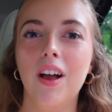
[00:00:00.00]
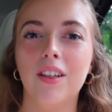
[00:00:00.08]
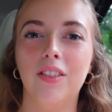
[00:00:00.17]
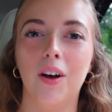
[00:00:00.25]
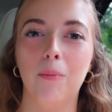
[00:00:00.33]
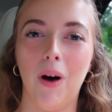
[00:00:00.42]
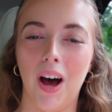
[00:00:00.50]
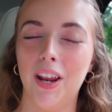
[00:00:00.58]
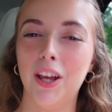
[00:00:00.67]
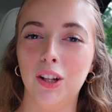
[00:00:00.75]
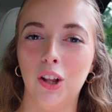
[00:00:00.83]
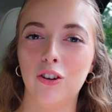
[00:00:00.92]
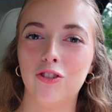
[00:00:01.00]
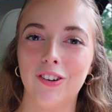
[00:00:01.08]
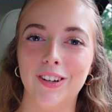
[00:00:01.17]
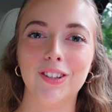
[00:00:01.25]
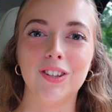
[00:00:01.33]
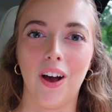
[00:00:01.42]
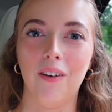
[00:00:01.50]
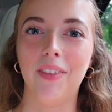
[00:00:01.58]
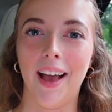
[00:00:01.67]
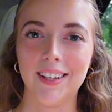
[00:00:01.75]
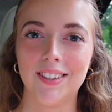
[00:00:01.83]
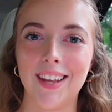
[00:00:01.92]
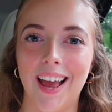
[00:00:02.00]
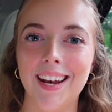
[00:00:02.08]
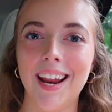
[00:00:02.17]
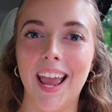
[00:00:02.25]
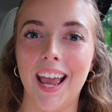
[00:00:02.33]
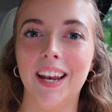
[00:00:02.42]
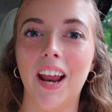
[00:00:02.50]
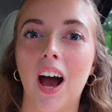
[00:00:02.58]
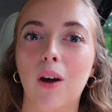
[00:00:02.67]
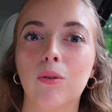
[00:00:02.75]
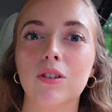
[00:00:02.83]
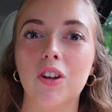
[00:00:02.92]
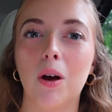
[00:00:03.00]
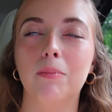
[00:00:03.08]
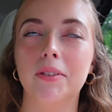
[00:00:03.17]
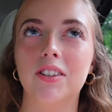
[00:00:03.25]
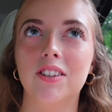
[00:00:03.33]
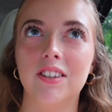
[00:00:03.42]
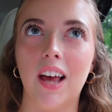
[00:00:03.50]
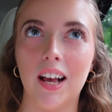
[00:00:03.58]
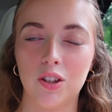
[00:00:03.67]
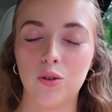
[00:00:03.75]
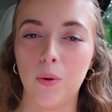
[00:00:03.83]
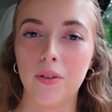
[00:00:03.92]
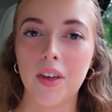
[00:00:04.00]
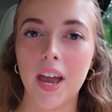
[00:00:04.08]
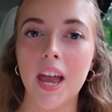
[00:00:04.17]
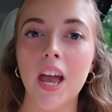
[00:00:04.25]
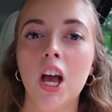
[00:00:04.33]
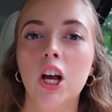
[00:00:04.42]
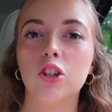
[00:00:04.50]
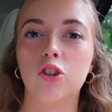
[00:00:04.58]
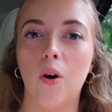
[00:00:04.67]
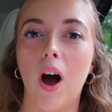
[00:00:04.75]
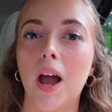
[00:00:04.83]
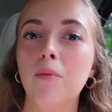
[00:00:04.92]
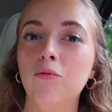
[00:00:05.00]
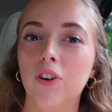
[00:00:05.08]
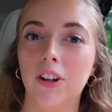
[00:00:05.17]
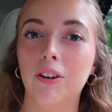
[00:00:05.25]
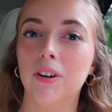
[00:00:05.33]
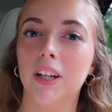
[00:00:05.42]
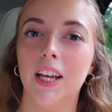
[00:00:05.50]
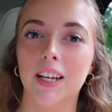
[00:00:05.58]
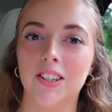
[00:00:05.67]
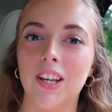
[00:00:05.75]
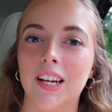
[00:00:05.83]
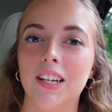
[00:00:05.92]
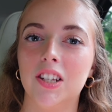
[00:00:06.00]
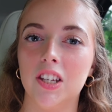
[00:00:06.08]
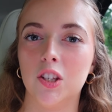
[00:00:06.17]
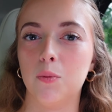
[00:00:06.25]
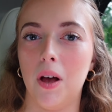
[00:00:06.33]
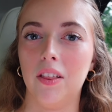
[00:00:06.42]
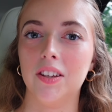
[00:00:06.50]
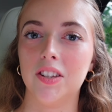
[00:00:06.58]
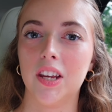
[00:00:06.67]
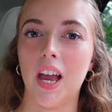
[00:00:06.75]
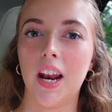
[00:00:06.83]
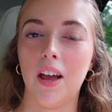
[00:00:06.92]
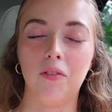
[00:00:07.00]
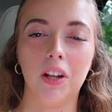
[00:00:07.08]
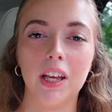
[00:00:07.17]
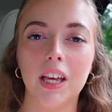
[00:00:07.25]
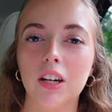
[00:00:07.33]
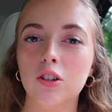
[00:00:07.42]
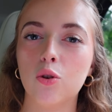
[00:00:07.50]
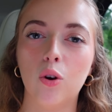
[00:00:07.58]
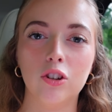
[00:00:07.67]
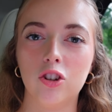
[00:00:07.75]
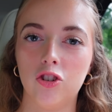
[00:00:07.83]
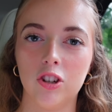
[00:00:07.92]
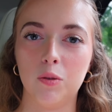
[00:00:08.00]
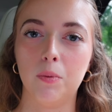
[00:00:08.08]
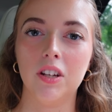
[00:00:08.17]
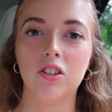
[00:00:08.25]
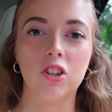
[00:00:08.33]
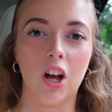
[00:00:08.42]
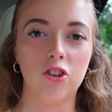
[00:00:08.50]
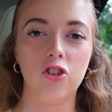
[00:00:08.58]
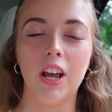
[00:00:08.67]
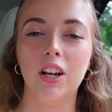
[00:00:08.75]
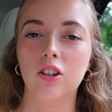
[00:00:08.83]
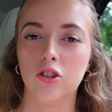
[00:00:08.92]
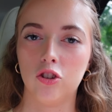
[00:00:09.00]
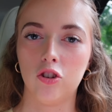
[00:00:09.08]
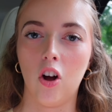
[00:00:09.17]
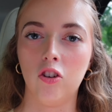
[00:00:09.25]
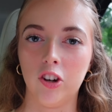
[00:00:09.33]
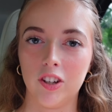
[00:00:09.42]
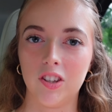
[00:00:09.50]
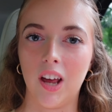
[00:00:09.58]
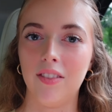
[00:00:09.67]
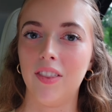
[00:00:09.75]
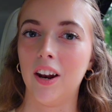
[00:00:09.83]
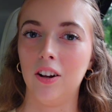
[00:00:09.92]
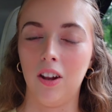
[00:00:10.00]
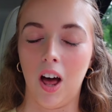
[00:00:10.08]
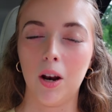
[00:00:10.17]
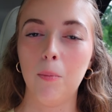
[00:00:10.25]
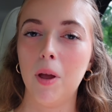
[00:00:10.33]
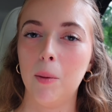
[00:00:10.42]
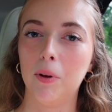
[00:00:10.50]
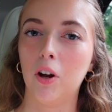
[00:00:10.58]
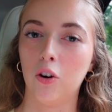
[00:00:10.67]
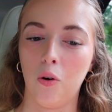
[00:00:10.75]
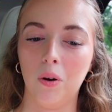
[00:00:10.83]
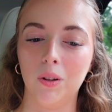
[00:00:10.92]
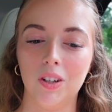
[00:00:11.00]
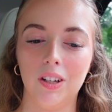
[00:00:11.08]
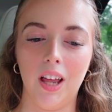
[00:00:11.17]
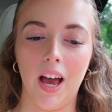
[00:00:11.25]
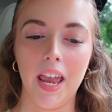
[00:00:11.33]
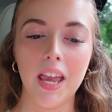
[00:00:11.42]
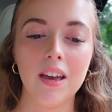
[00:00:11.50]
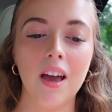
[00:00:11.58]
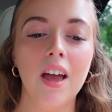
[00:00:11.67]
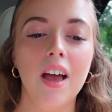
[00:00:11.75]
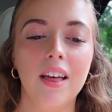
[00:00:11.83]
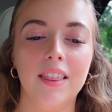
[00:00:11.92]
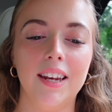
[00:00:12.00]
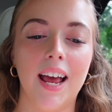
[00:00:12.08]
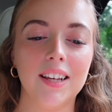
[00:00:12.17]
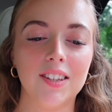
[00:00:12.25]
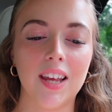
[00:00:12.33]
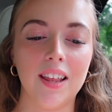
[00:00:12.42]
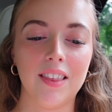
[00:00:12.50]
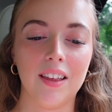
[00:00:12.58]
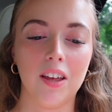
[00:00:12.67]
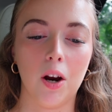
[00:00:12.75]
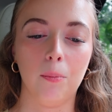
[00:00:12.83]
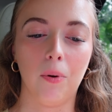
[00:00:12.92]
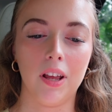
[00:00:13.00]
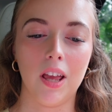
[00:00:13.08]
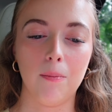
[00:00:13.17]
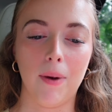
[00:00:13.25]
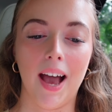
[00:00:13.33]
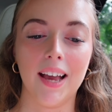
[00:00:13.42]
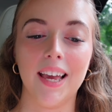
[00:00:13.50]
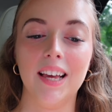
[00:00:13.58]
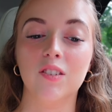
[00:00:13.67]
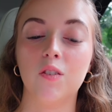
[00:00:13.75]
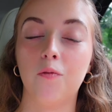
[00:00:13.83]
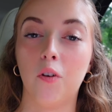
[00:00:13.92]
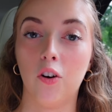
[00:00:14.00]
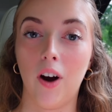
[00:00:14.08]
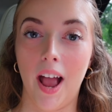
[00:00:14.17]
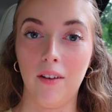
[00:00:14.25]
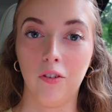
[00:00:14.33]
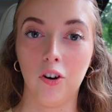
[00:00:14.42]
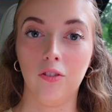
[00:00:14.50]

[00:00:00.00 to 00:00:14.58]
the body lotions of that scent, and I was obsessed with it. So I'm really excited to smell this again. I feel like it is going to just be such a nostalgic scent that a lot of people are going to like. The next scent that they're bringing back is Forever